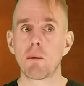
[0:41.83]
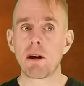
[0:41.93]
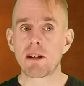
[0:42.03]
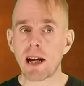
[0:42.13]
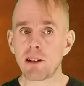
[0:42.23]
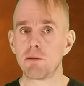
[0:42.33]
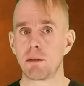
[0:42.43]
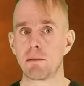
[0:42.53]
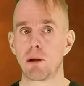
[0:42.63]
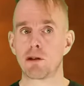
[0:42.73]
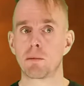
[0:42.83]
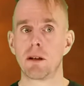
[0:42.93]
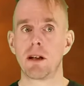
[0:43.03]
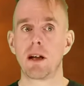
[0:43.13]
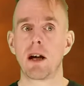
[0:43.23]
Where it hasn't been
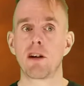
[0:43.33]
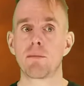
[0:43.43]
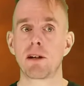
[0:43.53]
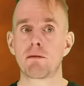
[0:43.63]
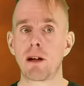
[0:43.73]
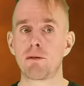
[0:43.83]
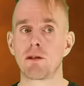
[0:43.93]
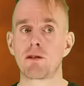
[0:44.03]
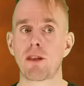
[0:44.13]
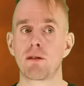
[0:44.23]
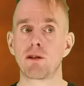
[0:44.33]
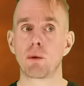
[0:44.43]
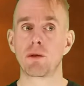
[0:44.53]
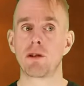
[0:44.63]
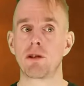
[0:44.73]
possible, I've made reference to the
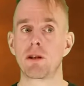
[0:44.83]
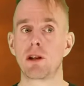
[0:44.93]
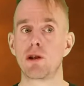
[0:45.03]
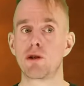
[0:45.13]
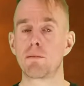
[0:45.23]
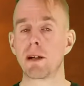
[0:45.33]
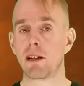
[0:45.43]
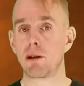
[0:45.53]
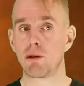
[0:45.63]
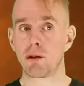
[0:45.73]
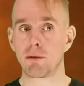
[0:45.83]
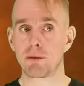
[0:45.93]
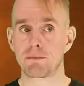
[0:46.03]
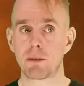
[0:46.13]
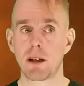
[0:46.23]
resources that you should make use
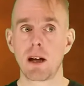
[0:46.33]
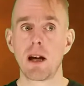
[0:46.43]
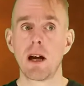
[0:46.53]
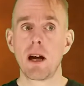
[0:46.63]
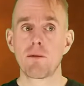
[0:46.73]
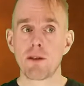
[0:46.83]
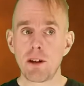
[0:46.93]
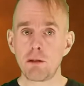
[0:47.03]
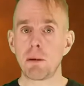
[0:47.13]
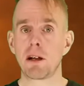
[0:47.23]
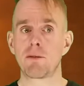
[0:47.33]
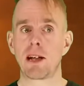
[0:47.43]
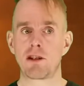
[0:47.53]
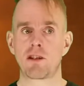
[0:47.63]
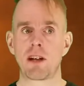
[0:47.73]
of. For this part of
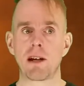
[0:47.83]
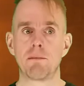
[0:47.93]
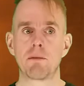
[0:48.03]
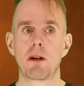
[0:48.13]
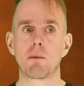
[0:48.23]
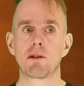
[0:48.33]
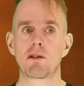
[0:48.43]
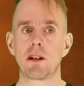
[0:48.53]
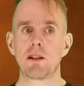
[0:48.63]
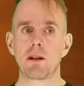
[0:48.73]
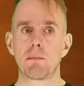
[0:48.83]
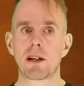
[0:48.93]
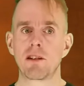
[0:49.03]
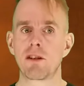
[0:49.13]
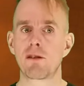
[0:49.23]
Lecture ten, we'll start by
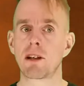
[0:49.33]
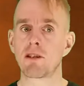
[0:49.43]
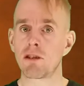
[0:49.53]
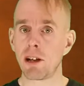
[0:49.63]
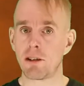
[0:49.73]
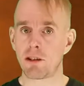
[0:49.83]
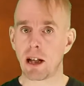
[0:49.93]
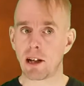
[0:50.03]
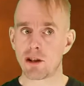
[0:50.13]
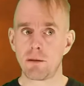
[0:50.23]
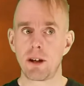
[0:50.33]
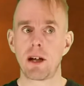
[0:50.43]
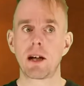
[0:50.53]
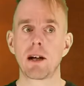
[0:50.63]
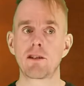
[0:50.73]
considering site selection
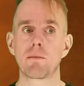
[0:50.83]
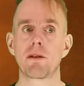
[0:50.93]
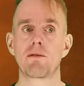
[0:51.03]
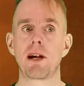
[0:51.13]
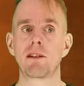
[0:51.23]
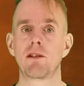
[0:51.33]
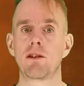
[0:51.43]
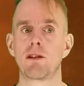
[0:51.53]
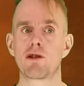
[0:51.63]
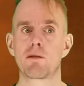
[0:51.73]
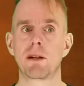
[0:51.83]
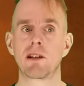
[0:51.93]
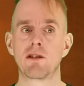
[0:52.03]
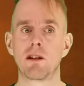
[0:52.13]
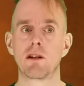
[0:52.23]
and some of the factors that should be
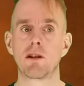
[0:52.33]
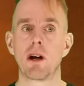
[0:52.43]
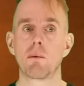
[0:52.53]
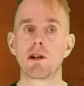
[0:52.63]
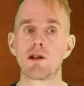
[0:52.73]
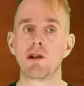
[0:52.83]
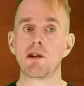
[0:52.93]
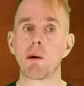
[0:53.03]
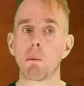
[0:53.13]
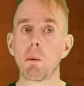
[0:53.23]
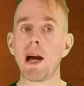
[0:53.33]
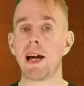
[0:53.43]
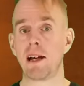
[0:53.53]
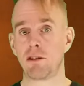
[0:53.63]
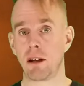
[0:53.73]
considered when choosing
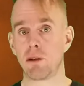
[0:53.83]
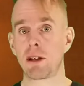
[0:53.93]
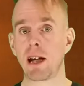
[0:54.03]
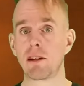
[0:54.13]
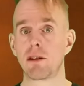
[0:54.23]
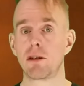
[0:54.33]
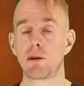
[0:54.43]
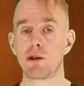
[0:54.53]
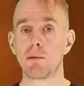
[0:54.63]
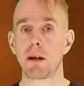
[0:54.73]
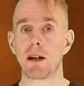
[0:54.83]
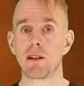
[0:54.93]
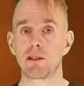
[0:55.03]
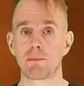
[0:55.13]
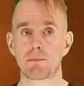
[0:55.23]
where to locate your new
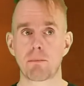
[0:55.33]
plant.